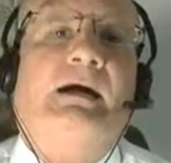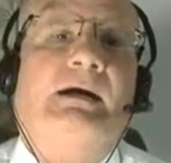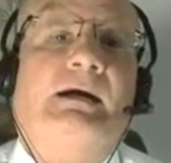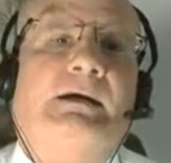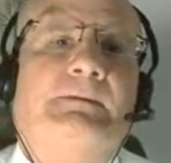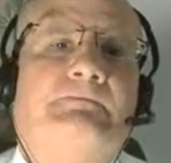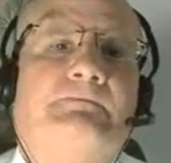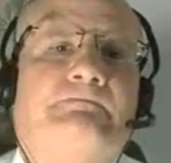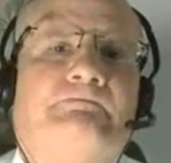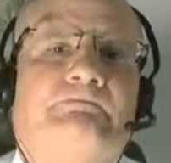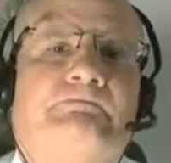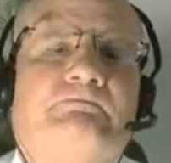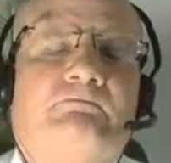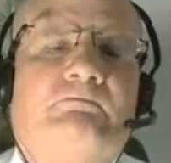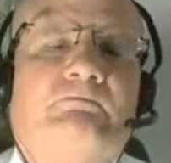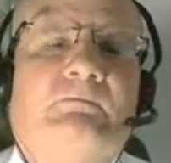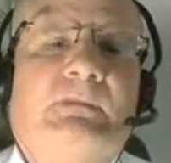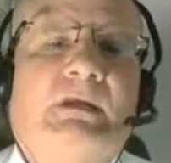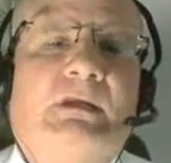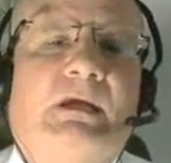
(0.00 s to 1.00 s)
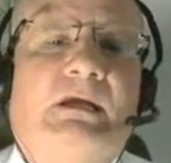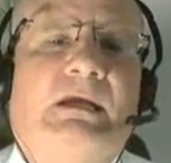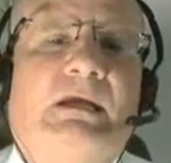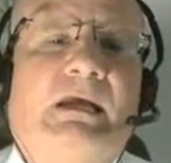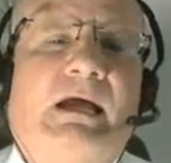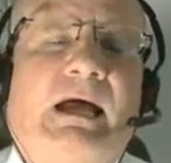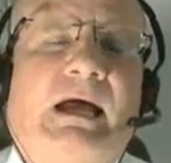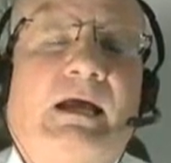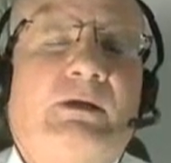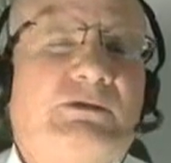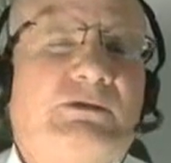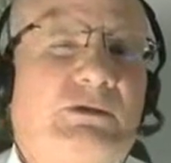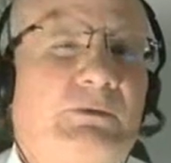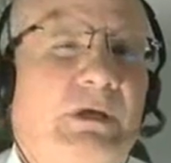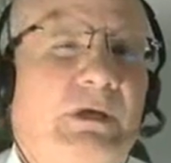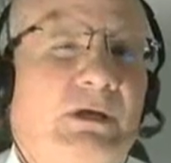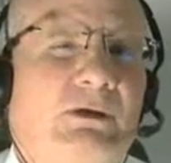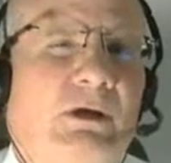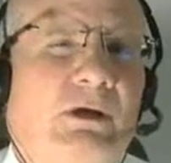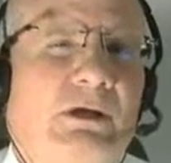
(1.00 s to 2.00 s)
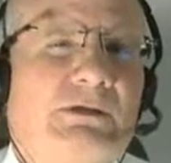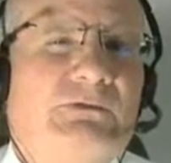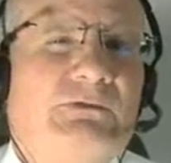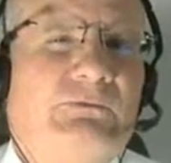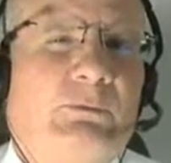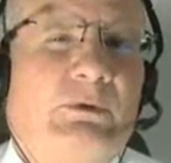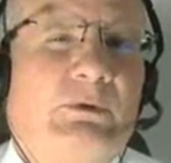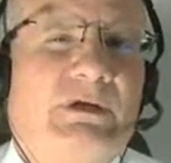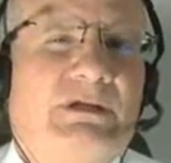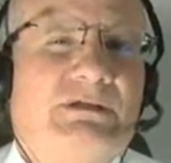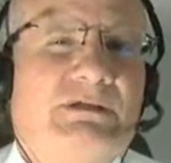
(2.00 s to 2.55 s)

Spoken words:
I also get calls from